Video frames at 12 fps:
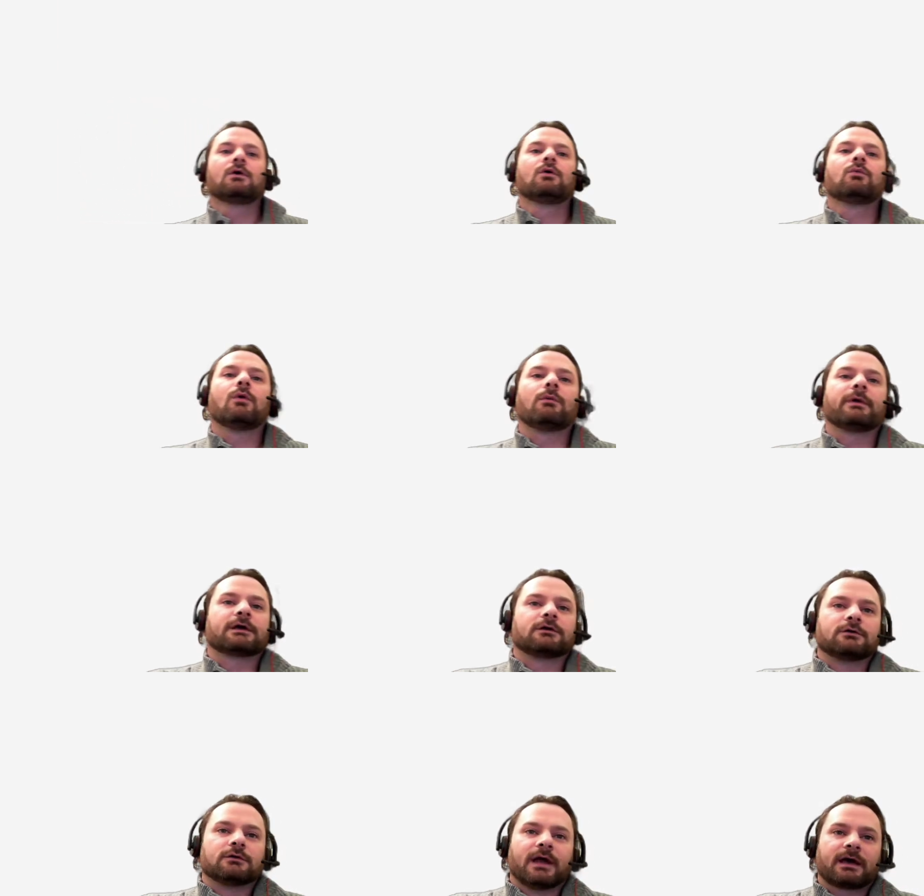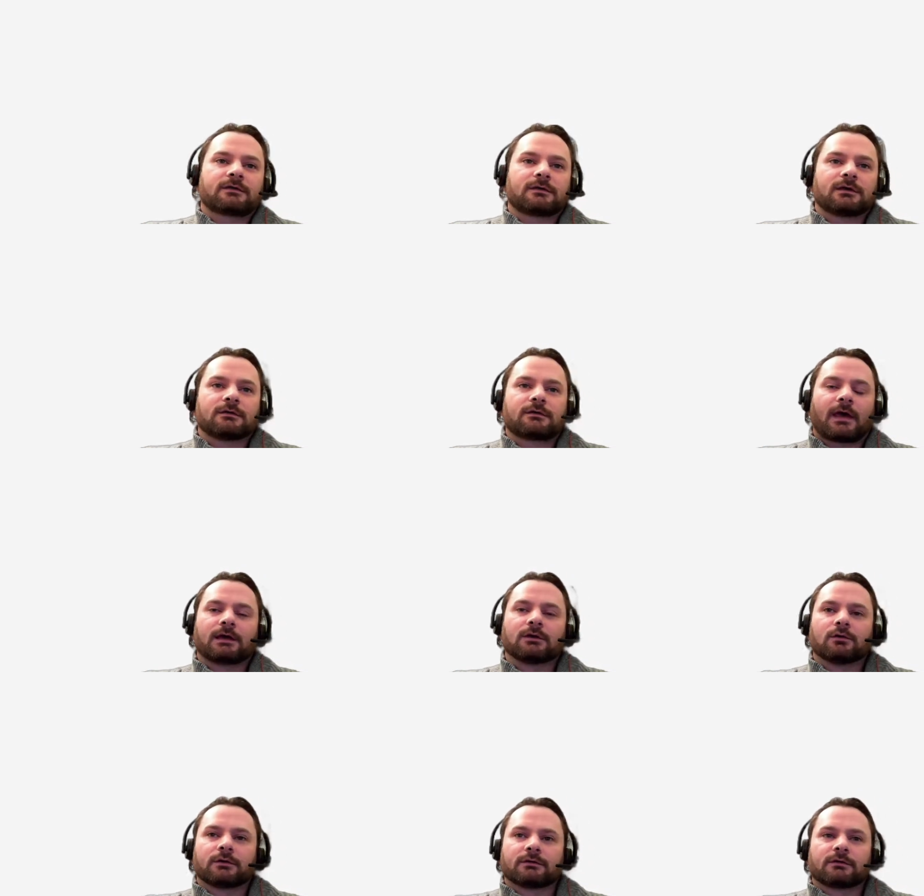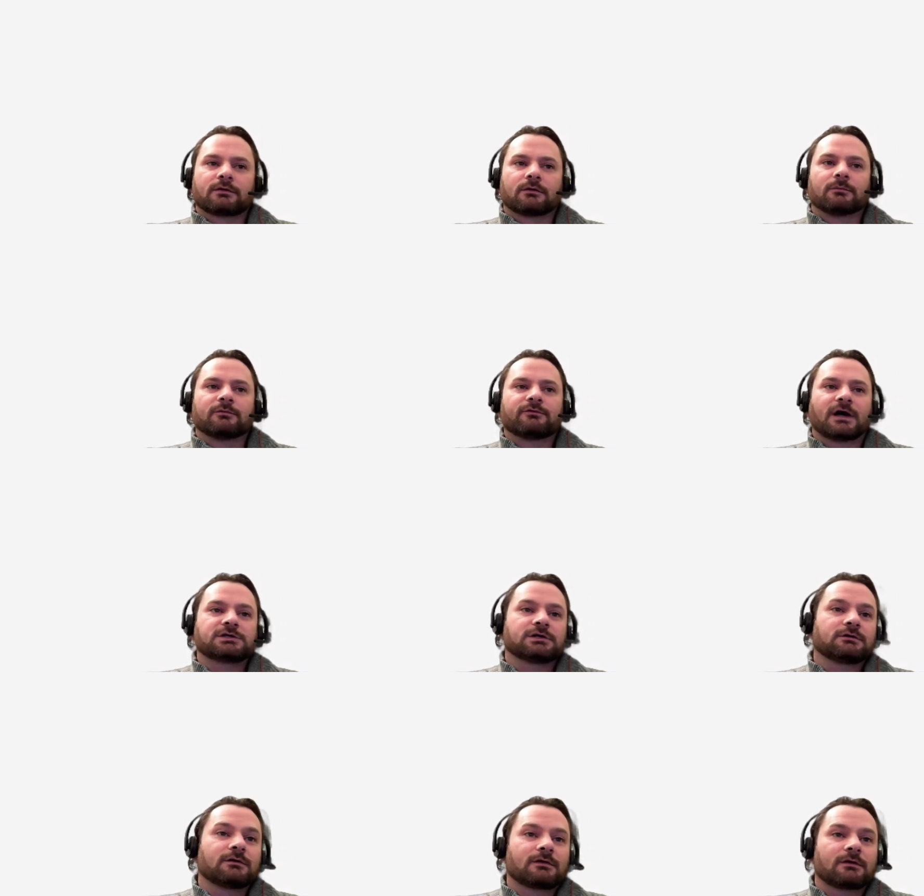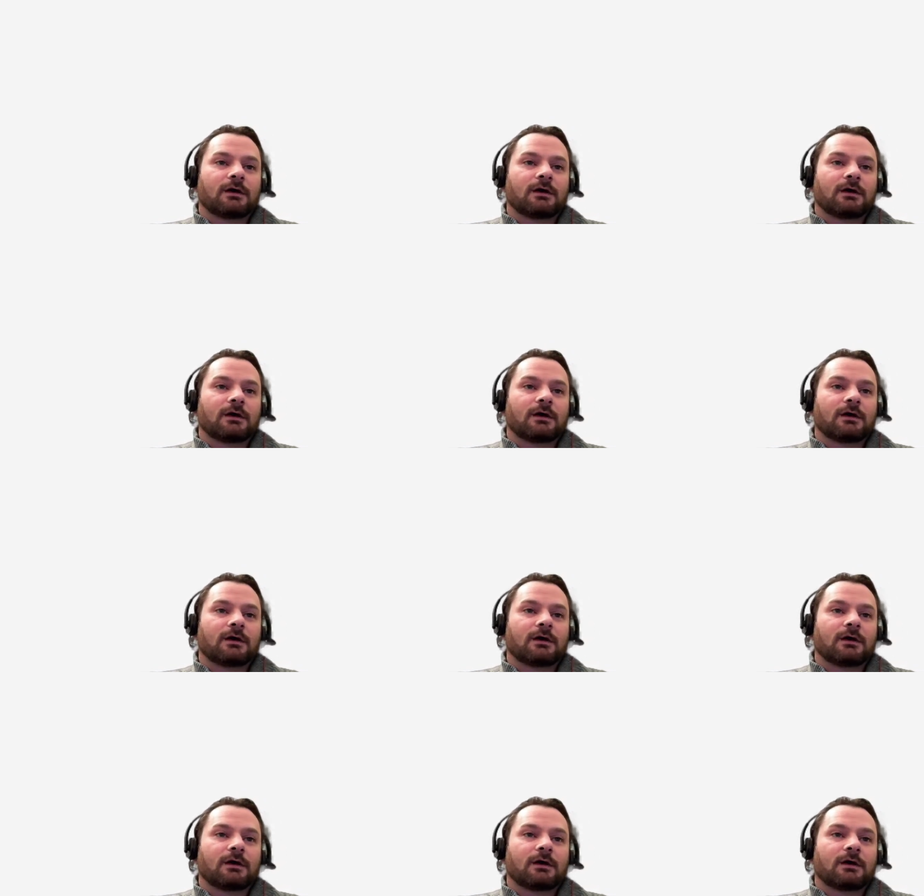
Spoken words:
What we're going to do next is take a look at some functions